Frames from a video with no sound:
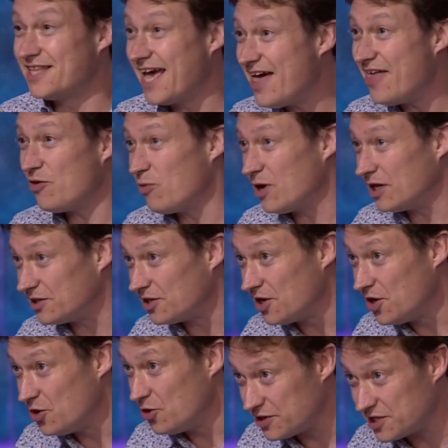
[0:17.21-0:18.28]
they're the ones
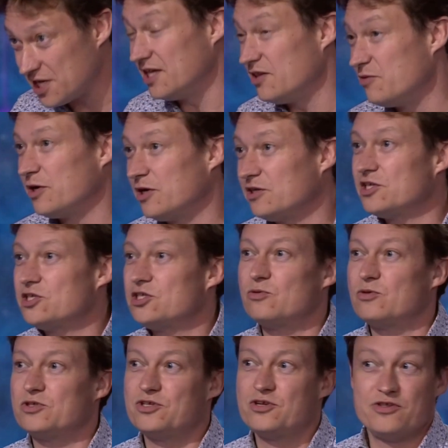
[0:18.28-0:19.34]
who are telling the politicians
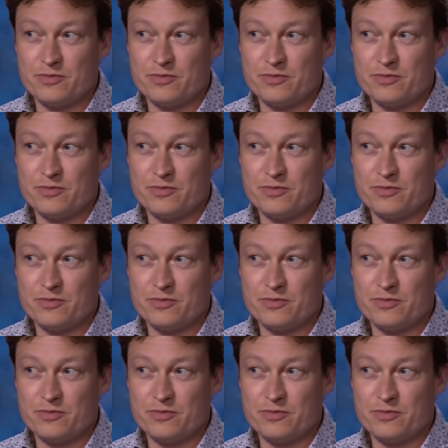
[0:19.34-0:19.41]
what to do.